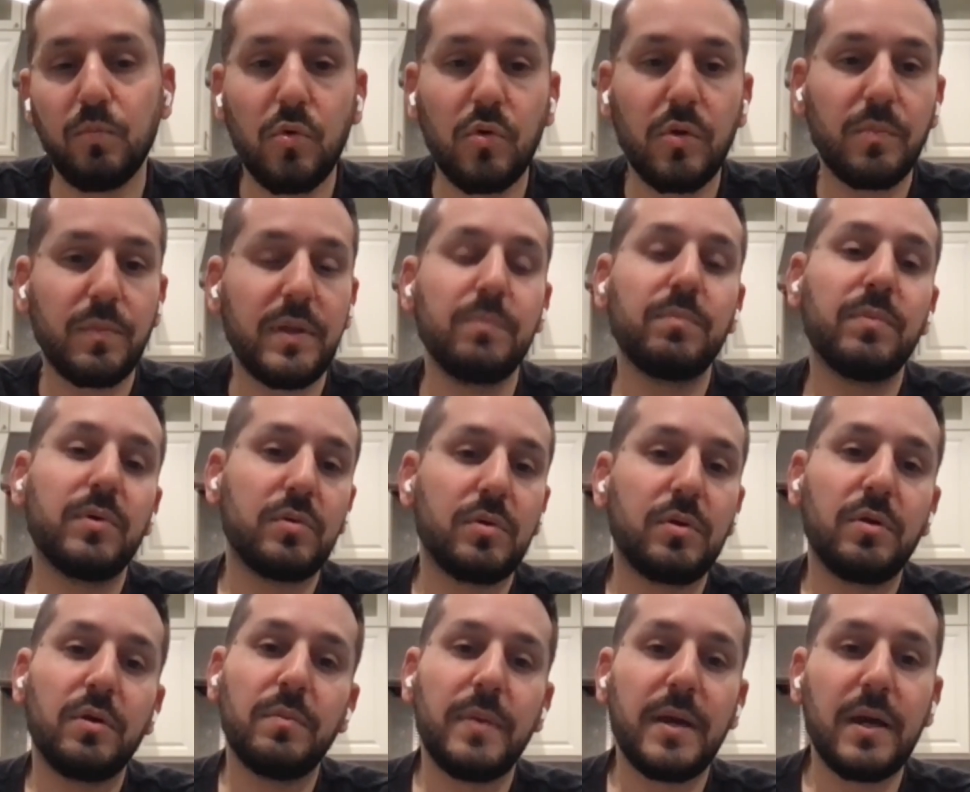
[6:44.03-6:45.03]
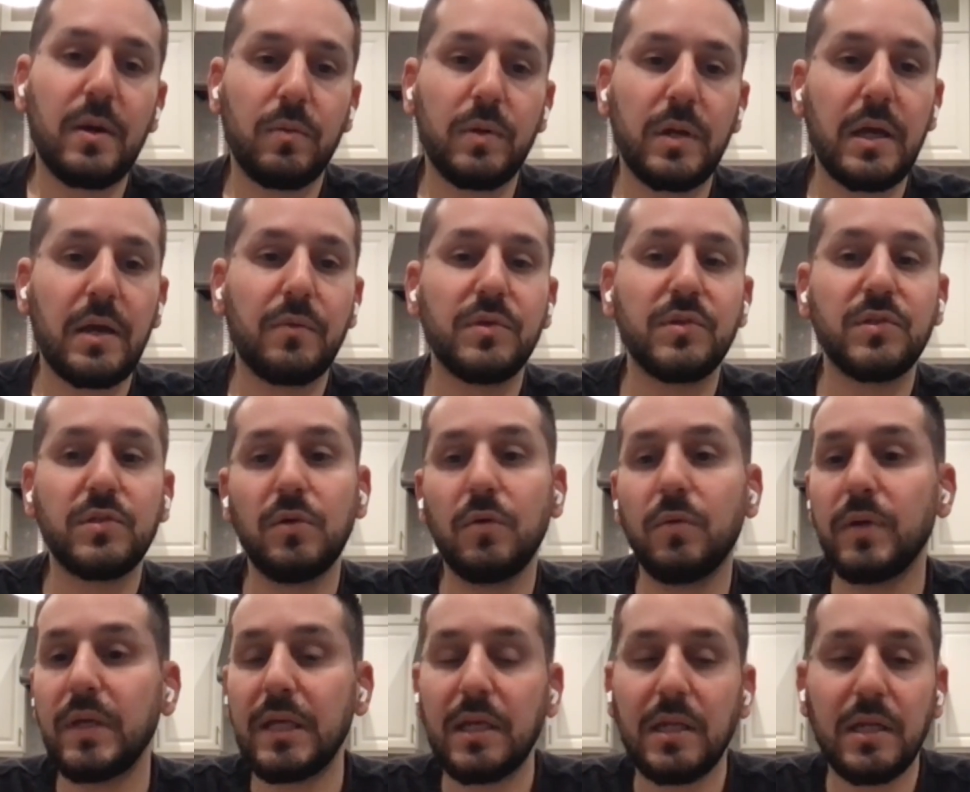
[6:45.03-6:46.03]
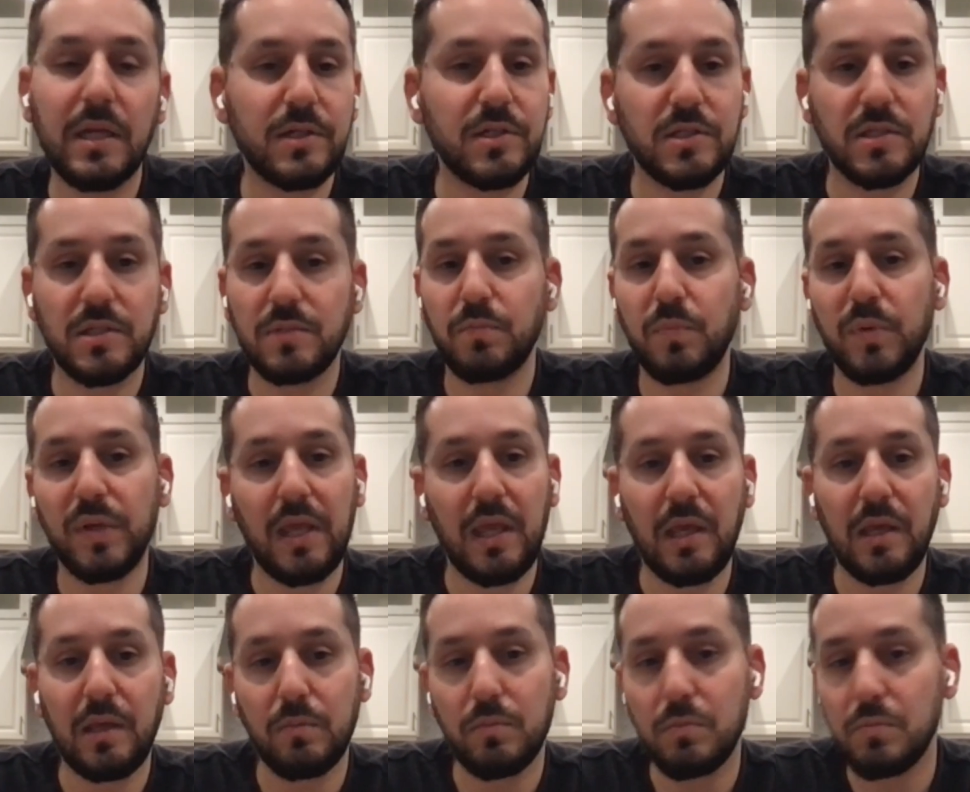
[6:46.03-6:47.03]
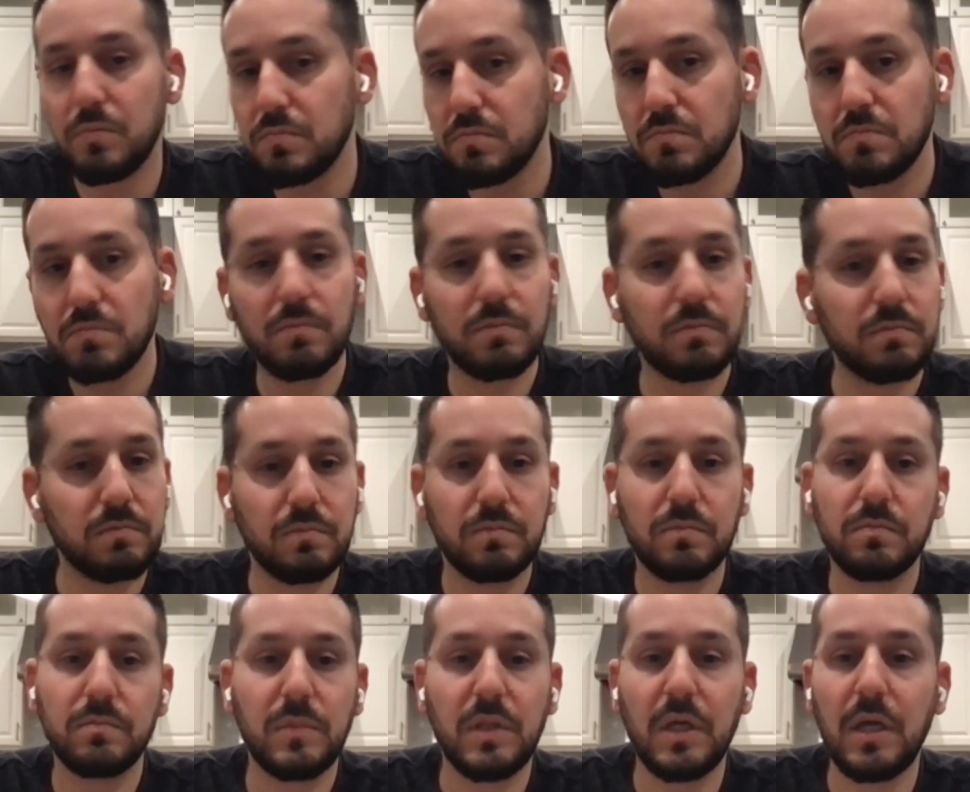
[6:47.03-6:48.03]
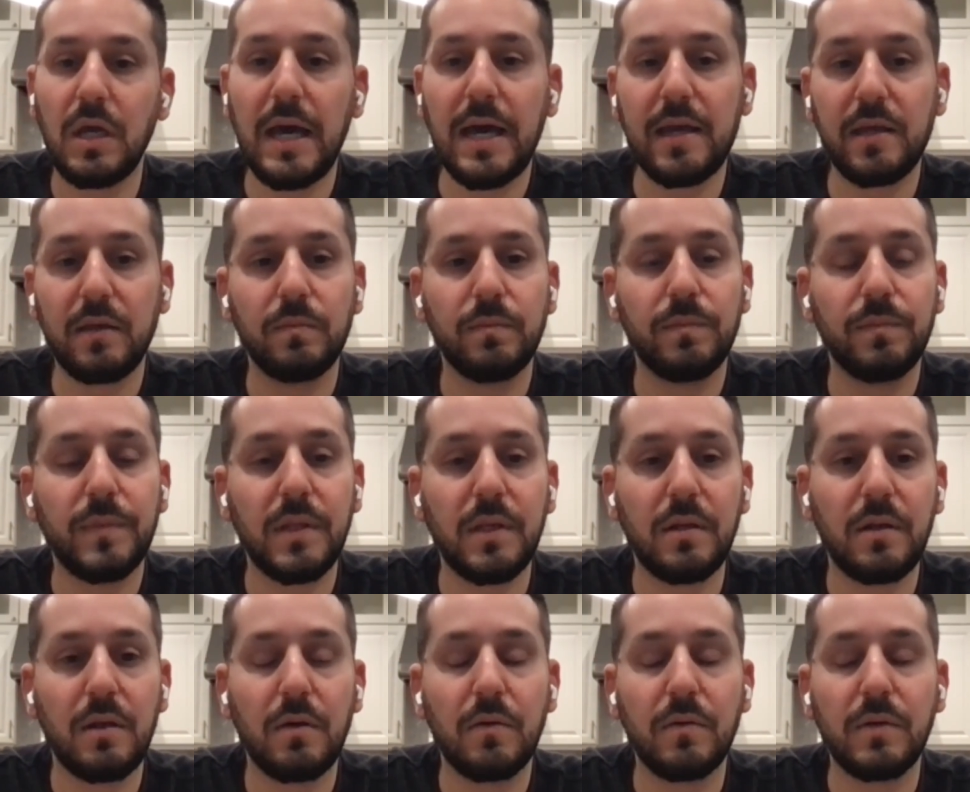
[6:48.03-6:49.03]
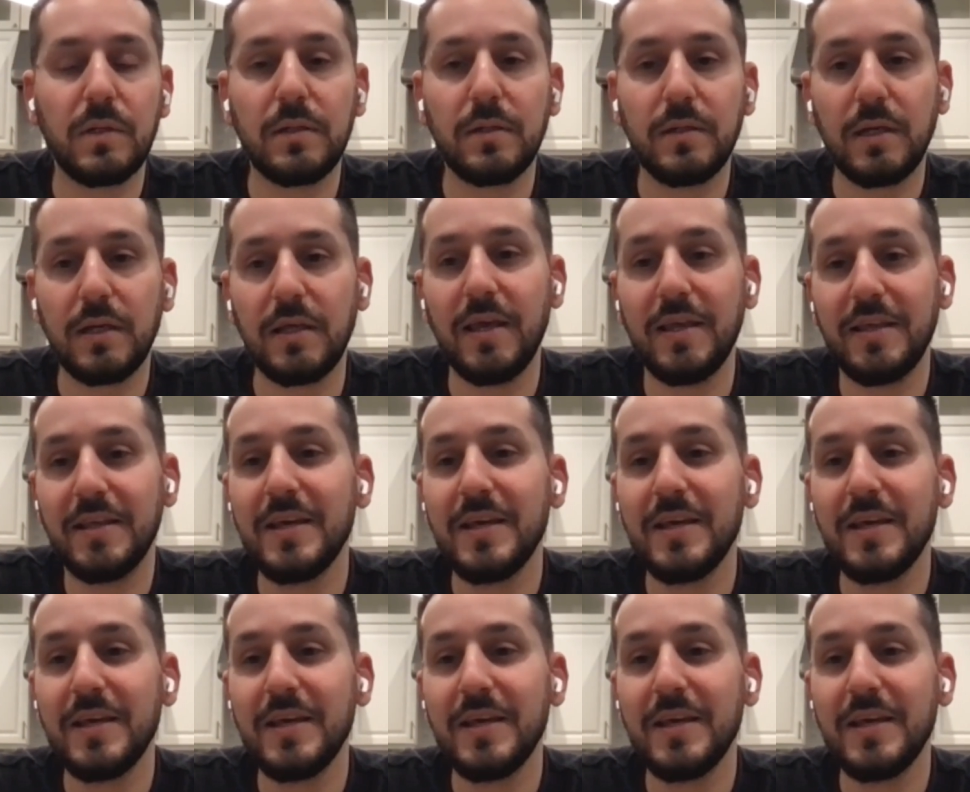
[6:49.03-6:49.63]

more people heard about what i was doing and i just became the guy you know and